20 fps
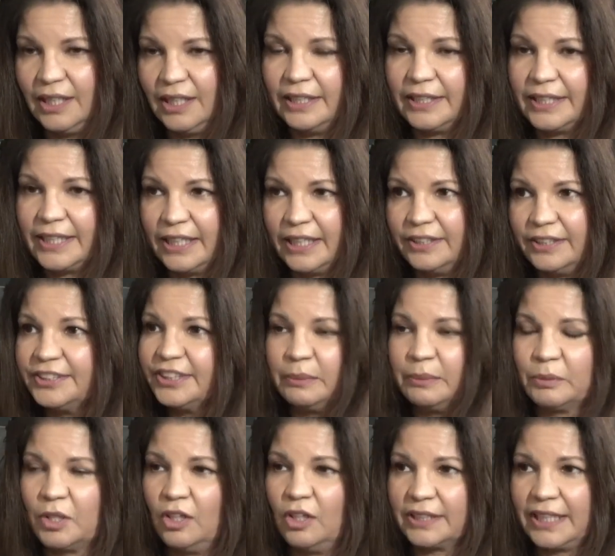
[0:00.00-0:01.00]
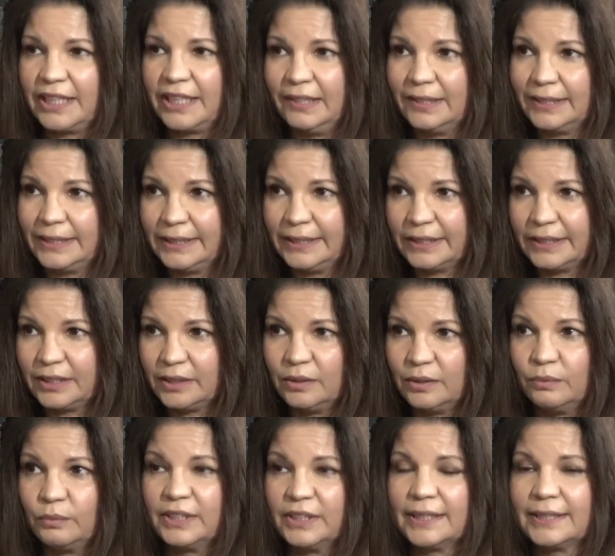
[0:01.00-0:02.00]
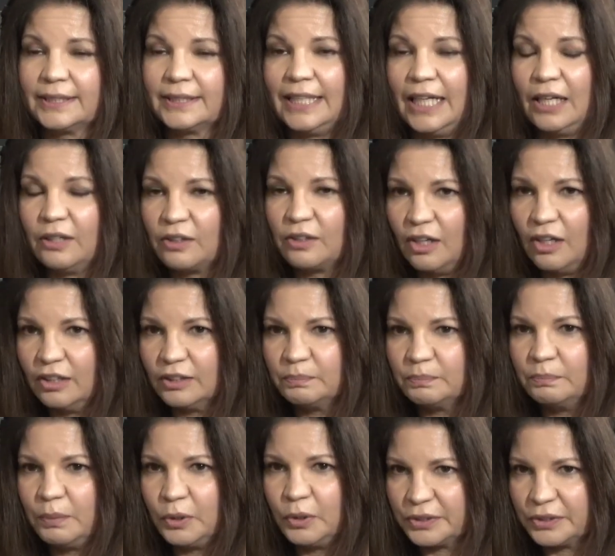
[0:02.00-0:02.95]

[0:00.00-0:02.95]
and he had a gym called Kelly's, which is now called